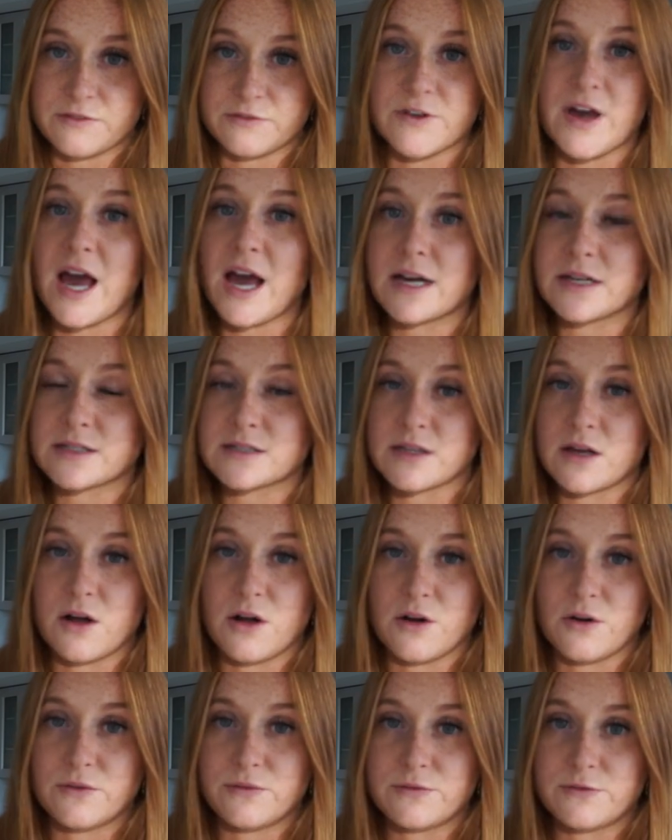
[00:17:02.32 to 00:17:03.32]
facts
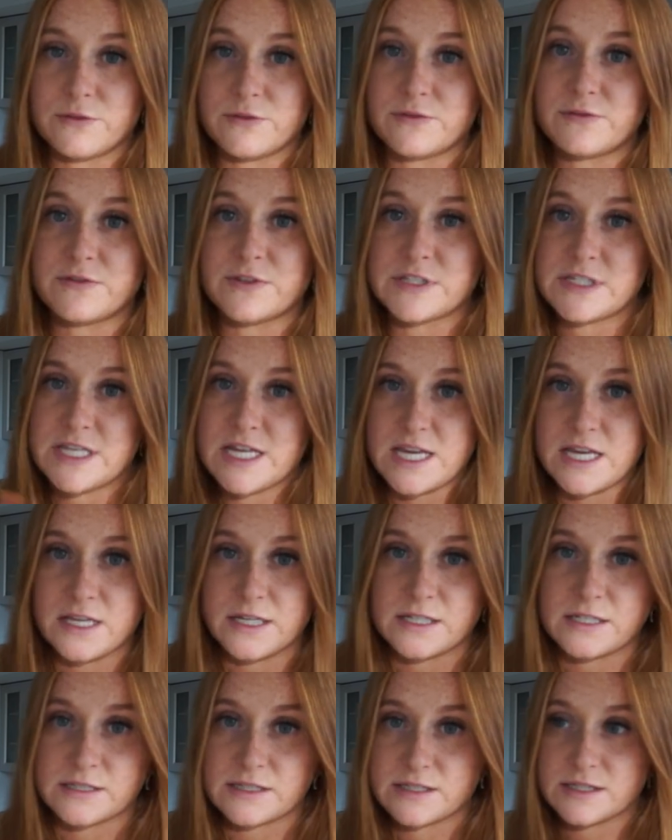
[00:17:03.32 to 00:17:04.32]
of
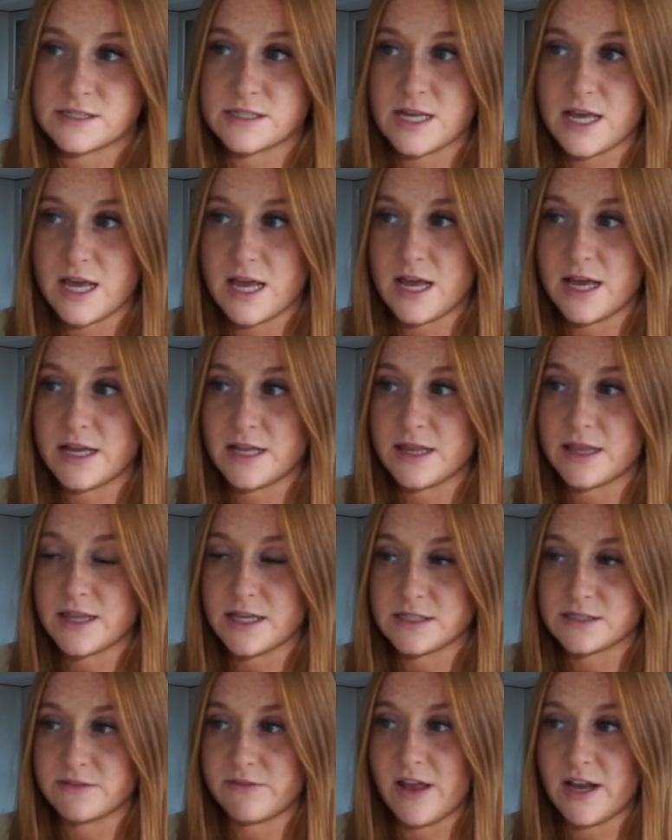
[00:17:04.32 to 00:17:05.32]
physiques and
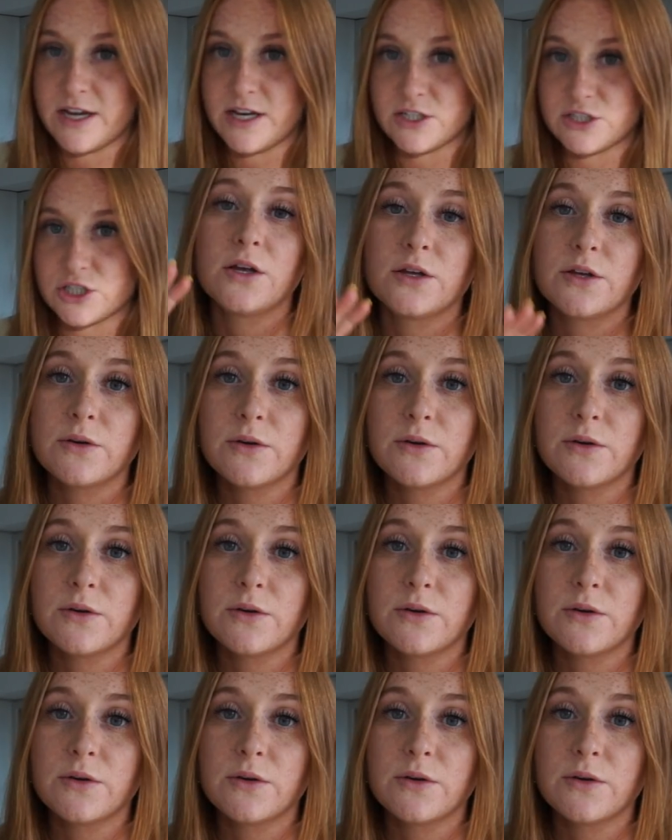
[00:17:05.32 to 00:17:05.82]
things of that nature.